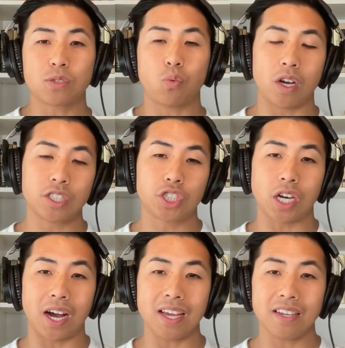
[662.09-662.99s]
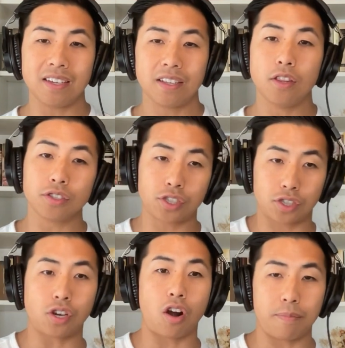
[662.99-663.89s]
one shot, they'll
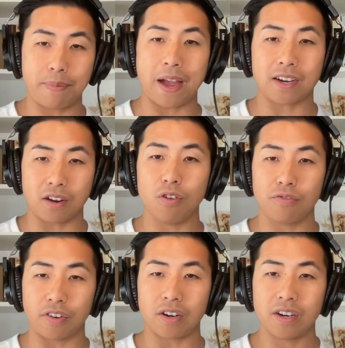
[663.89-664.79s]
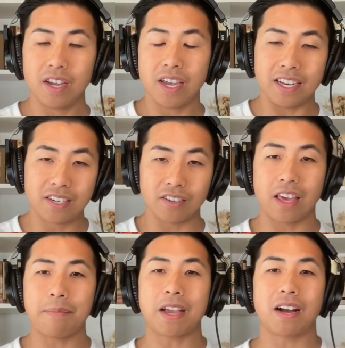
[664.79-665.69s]
start back over until
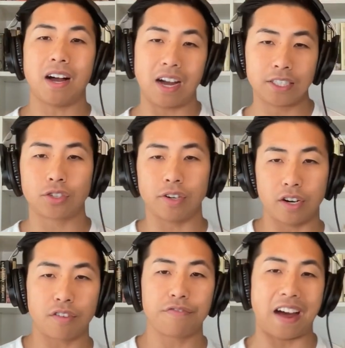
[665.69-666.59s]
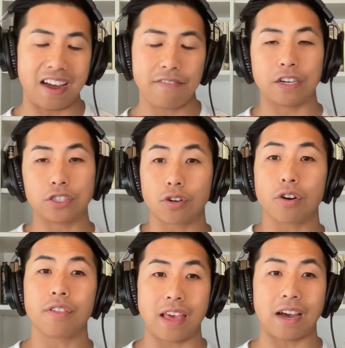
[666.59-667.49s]
they make 100 or 500 or
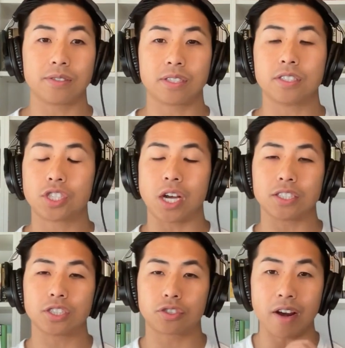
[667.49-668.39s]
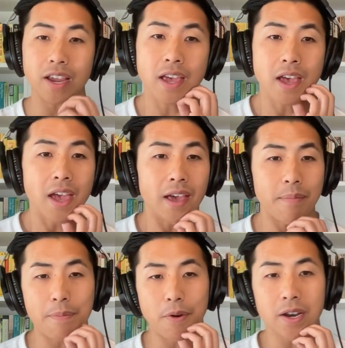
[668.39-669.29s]
1,000 shots straight. And
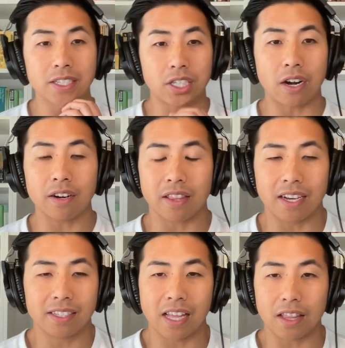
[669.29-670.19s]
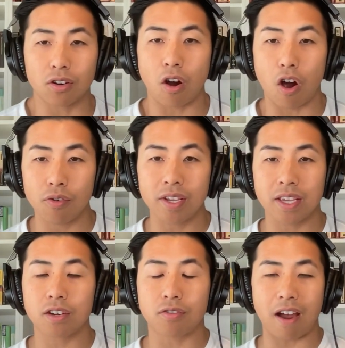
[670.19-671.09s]
my point in sharing that is that they're honing
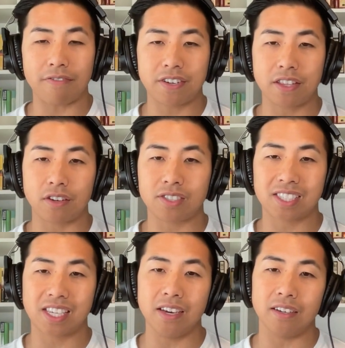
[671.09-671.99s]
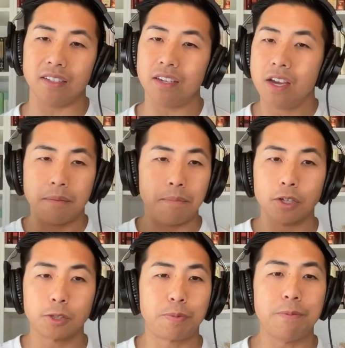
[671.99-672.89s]
and crafting their skill.
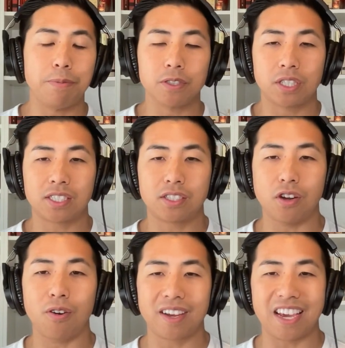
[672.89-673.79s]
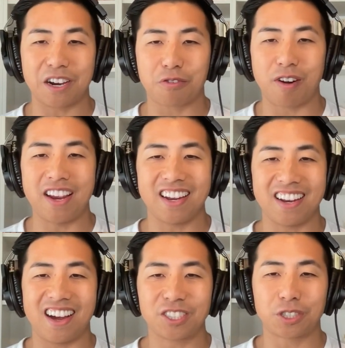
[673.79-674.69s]
Most people just don't get great at
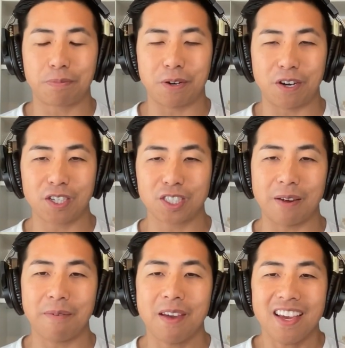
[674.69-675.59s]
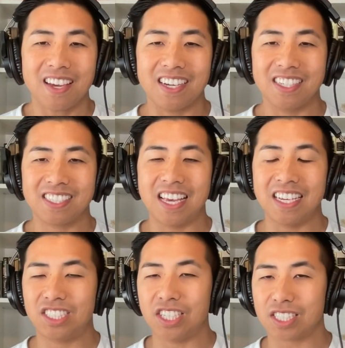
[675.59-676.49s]
entrepreneurship because
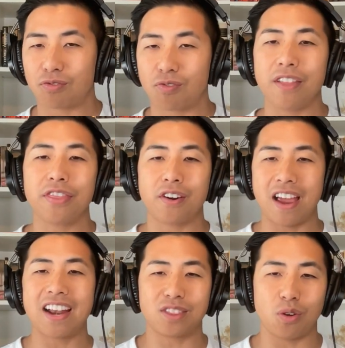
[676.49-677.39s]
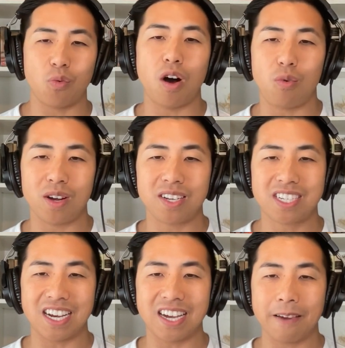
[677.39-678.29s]
they just run their head at the wall one
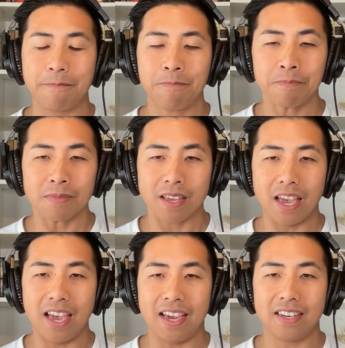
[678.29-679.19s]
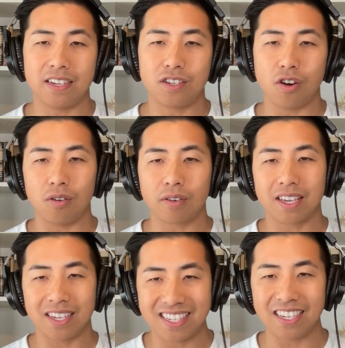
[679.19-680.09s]
time and don't
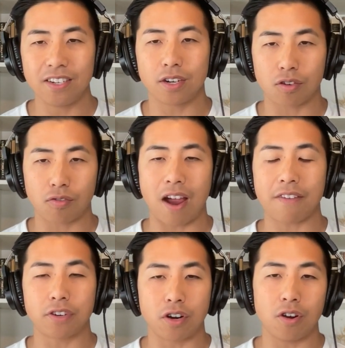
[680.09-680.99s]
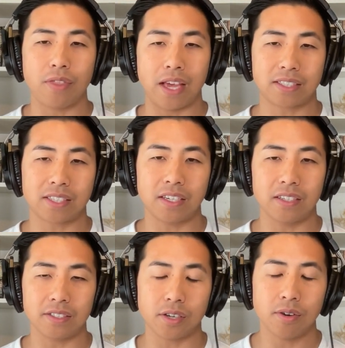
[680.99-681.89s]
continue to craft or hone that skill.
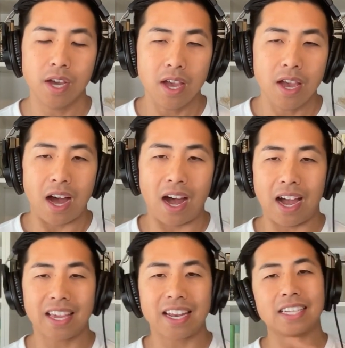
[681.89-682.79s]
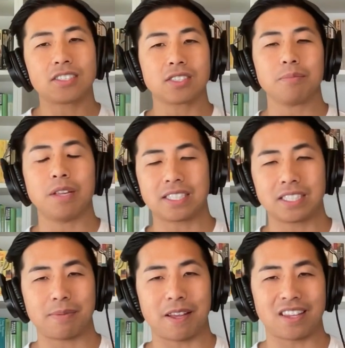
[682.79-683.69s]
So I can answer some
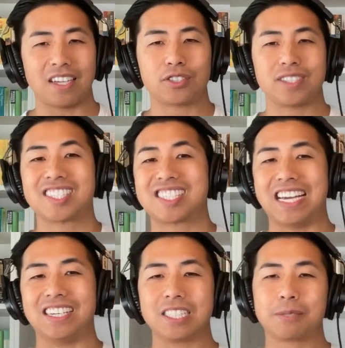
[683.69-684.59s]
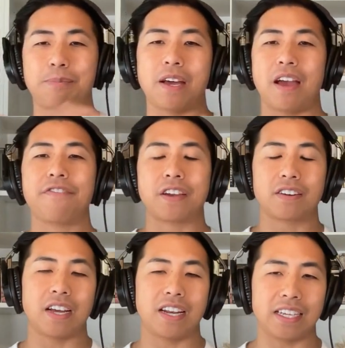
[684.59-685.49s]
lessons about the 100 sales, but I
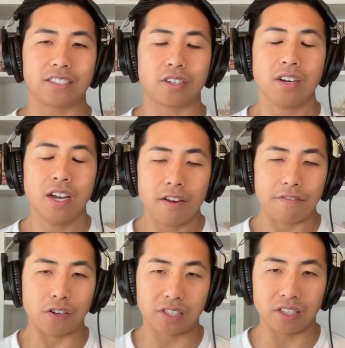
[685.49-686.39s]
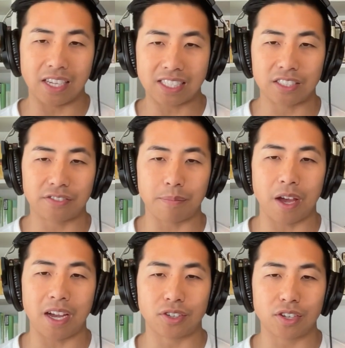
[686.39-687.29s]
figured I'd answer first the lessons from the
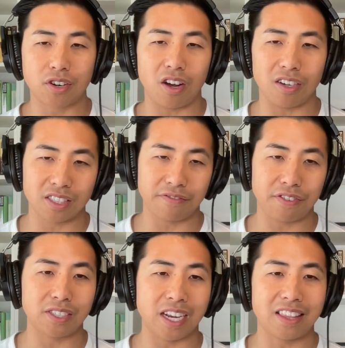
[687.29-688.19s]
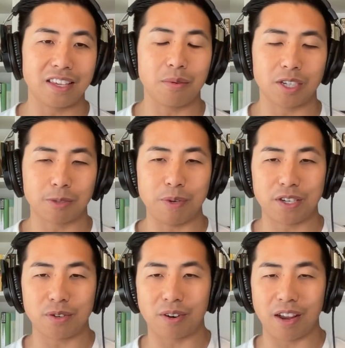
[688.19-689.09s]
100 calls if there's anything you want to speak
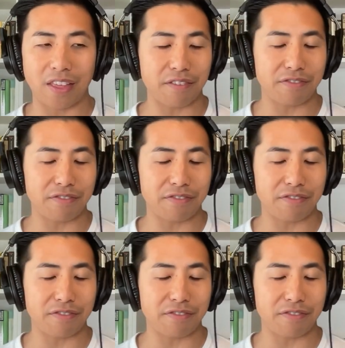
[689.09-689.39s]
to around that